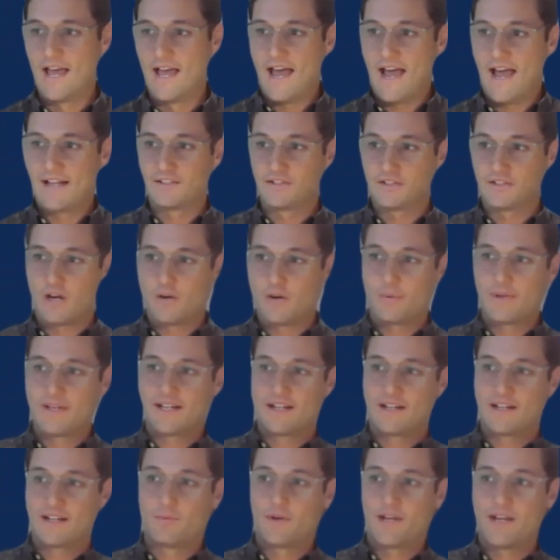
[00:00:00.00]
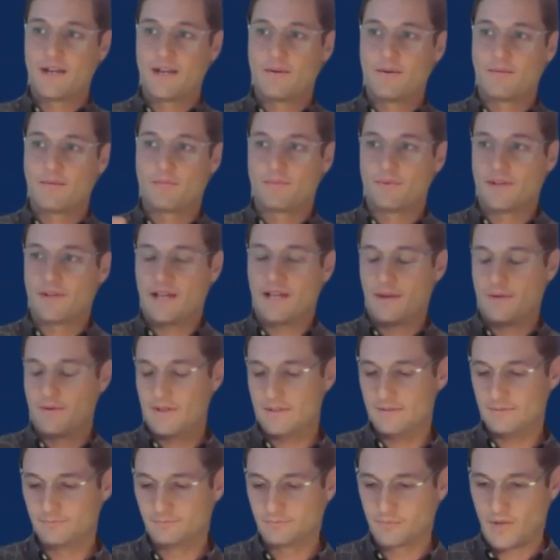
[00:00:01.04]
And so we
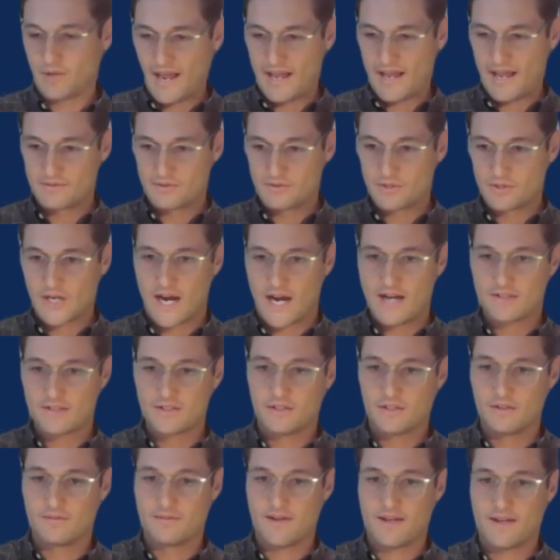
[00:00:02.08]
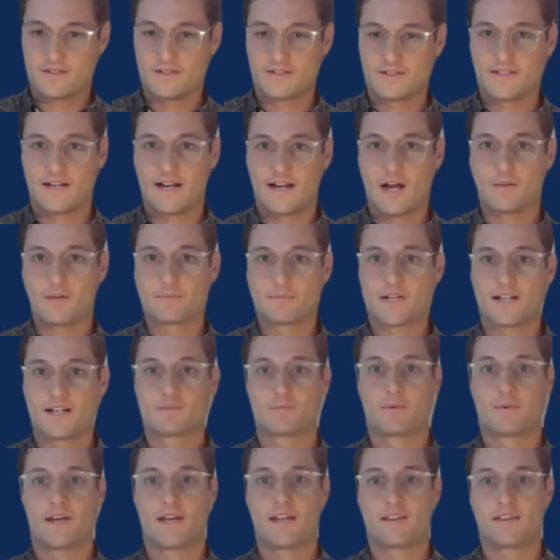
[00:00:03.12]
had talked to vendors that helped us
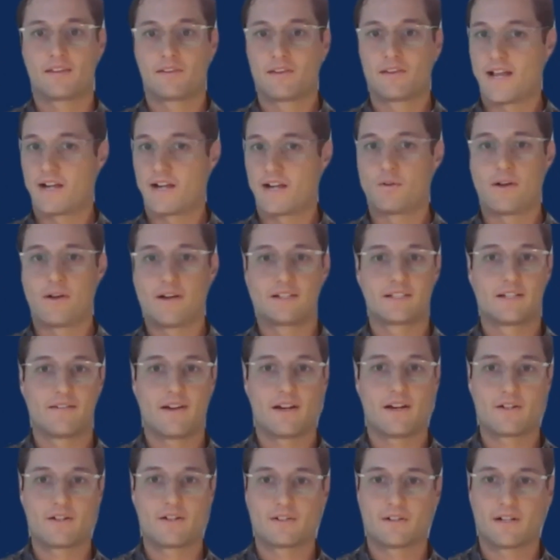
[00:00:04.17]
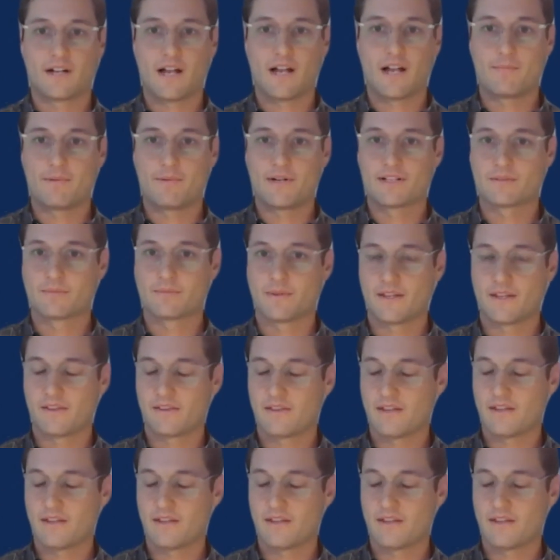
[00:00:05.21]
with, like, loyalty vendors who could help us with